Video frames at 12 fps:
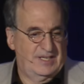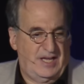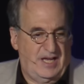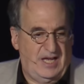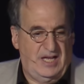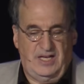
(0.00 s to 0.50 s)

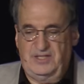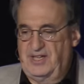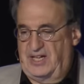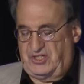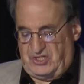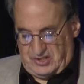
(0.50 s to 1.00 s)

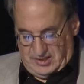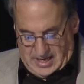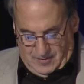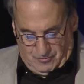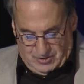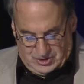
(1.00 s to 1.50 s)
not
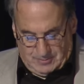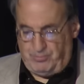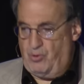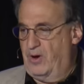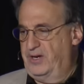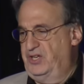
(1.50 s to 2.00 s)
slavery
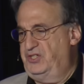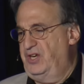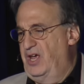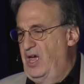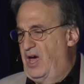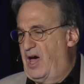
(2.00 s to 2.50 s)
supporters,
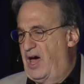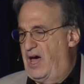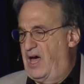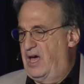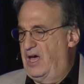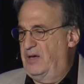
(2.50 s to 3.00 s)

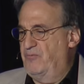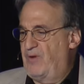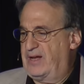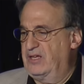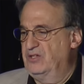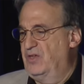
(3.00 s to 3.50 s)

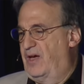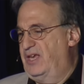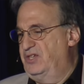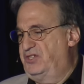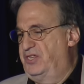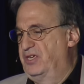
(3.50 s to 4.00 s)

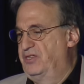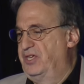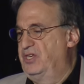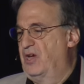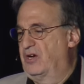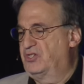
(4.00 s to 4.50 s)
recognized
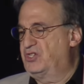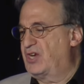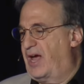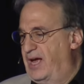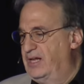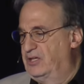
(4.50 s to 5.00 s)
the young
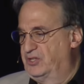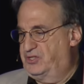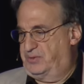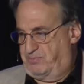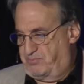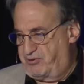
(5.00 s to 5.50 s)

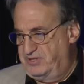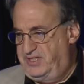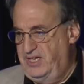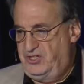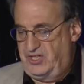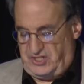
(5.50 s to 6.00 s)
child's
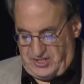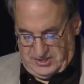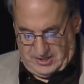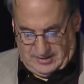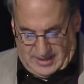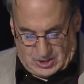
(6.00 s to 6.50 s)
prodigious
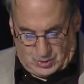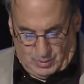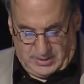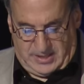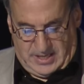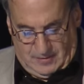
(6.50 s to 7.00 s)

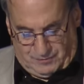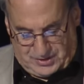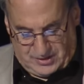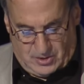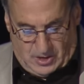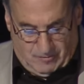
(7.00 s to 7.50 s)
intellectual gifts,
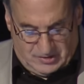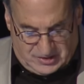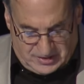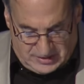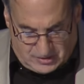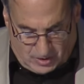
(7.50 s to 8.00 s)

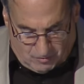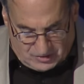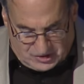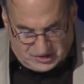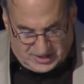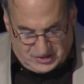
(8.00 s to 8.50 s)

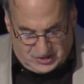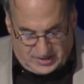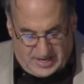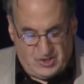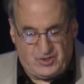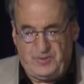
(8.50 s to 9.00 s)
encourage his
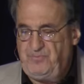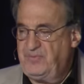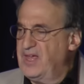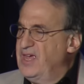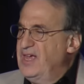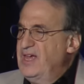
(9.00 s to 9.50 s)
education.
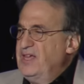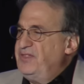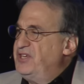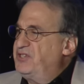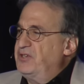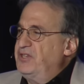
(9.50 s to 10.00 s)

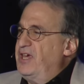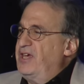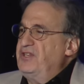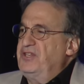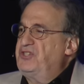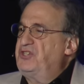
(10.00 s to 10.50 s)
There's
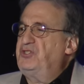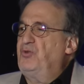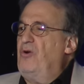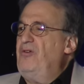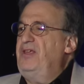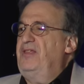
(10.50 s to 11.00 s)
a
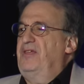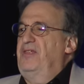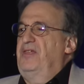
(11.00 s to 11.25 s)
story